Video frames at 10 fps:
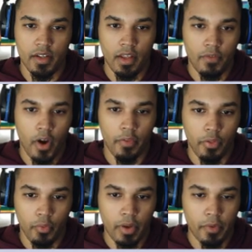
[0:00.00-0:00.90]
if you're at
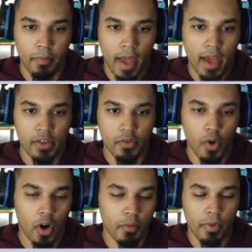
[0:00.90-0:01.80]
3 with Matt, you
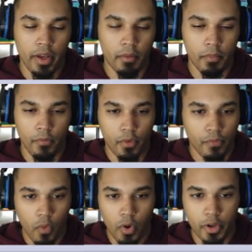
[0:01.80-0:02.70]
hard play him for
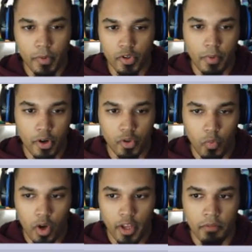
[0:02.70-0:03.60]
4, you put your opponent to
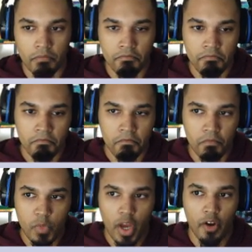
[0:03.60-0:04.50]
1.
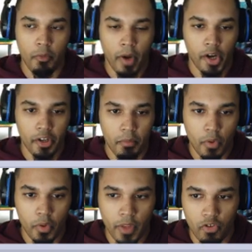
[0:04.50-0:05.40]
You got another body on
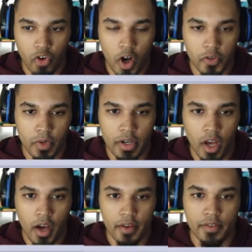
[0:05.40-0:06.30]
board that draws when it
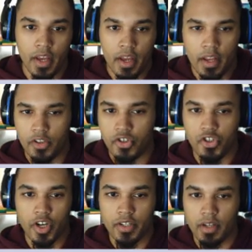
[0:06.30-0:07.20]
dies. It's
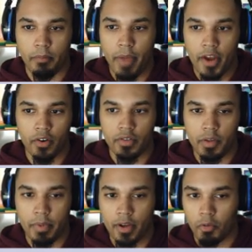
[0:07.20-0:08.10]
just a better
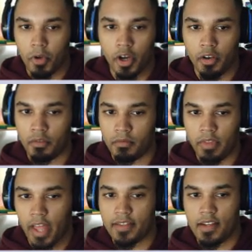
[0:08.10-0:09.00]
Tapirmon.
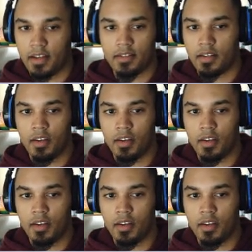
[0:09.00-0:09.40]
That's it.